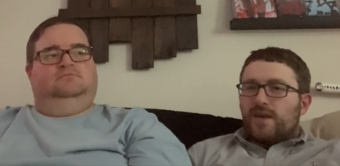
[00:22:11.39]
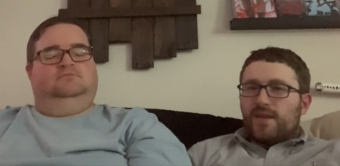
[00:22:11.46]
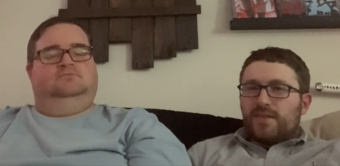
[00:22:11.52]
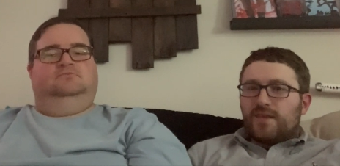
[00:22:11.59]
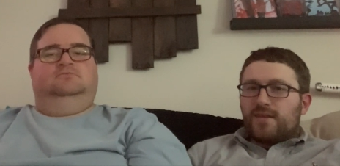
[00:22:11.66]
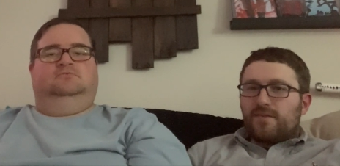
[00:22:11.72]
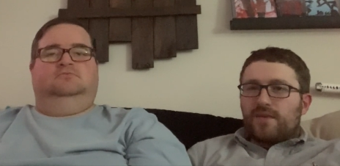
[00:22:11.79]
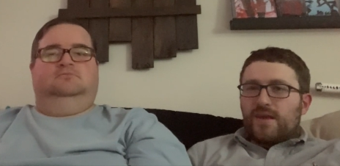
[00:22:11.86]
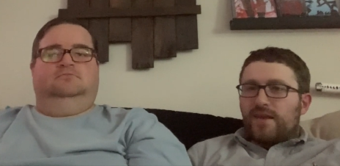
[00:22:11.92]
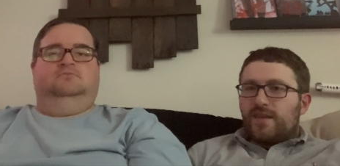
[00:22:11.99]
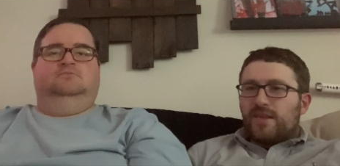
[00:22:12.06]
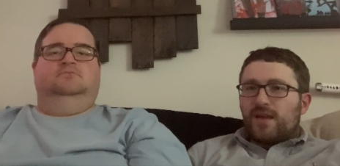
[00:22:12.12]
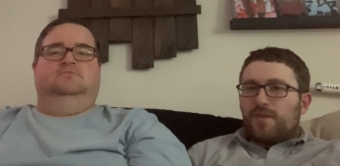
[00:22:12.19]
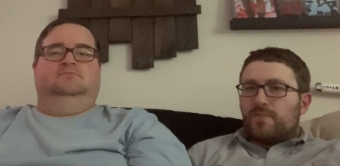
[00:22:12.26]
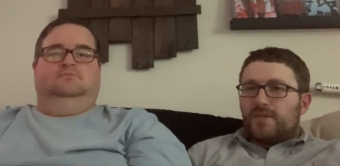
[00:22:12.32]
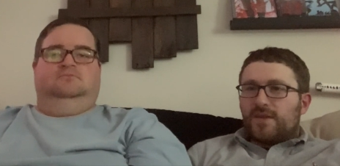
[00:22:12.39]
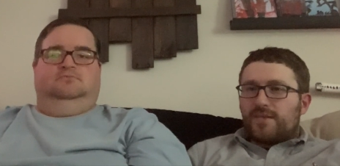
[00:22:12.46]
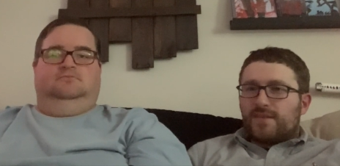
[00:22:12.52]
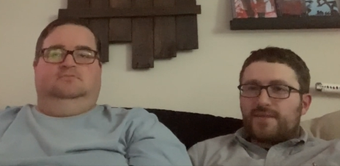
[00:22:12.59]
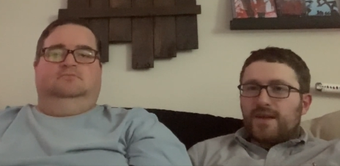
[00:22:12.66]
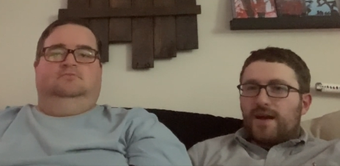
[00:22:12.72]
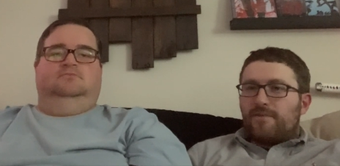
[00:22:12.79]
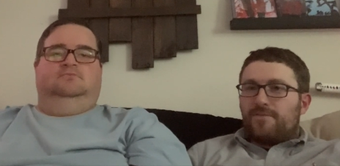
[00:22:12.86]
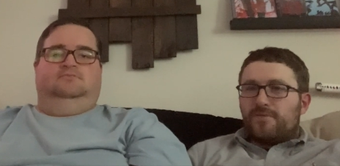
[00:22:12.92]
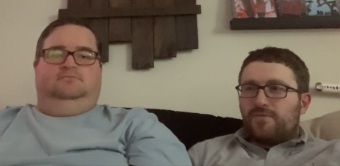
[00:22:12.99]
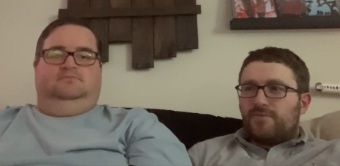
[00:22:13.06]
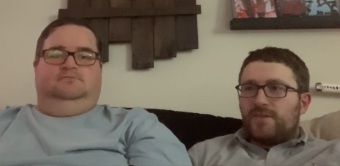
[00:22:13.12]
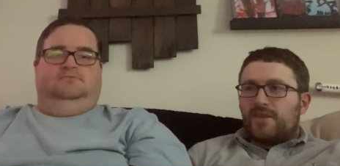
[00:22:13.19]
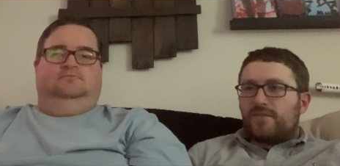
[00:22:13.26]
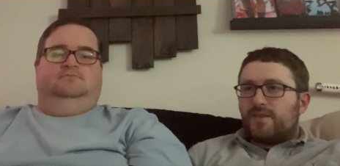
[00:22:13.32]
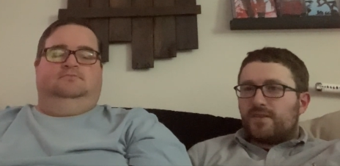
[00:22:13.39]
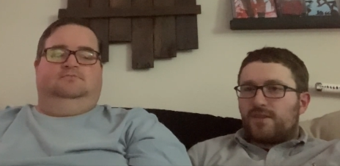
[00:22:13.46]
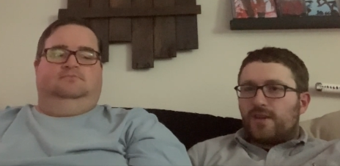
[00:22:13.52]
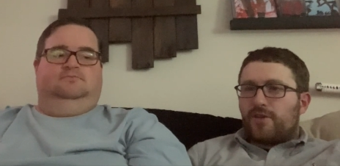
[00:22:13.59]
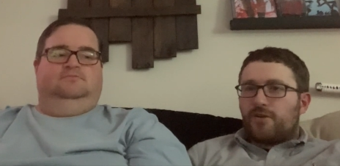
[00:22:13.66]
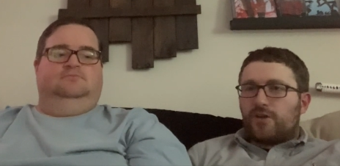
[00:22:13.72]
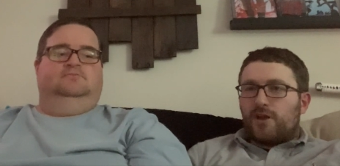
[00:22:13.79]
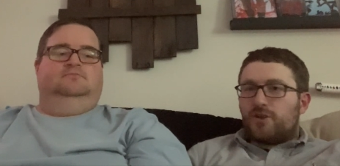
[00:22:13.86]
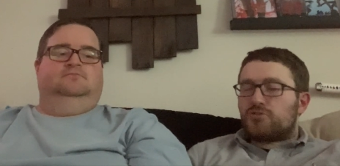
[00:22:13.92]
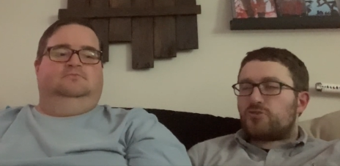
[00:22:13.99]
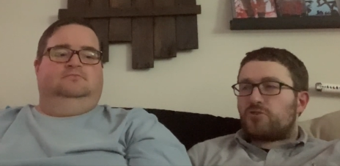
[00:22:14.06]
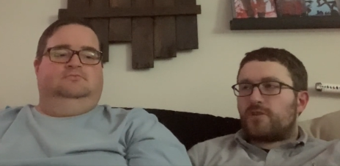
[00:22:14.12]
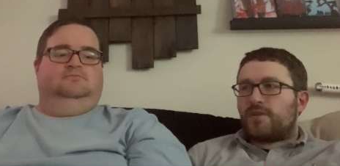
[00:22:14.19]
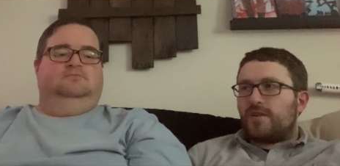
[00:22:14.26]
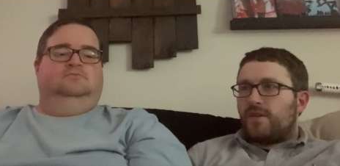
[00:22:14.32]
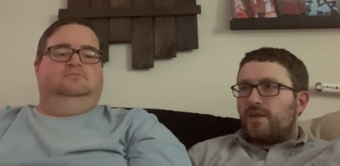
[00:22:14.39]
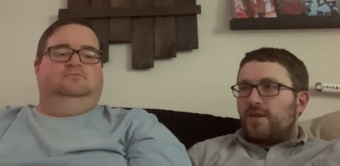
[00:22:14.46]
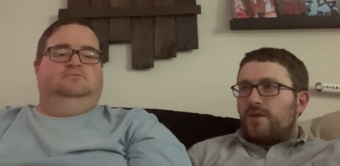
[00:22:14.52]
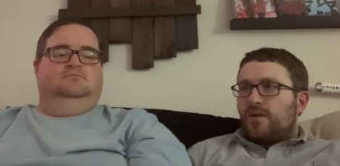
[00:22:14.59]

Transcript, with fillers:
Speaker 1: and like ending up in like the top fifty in the entire country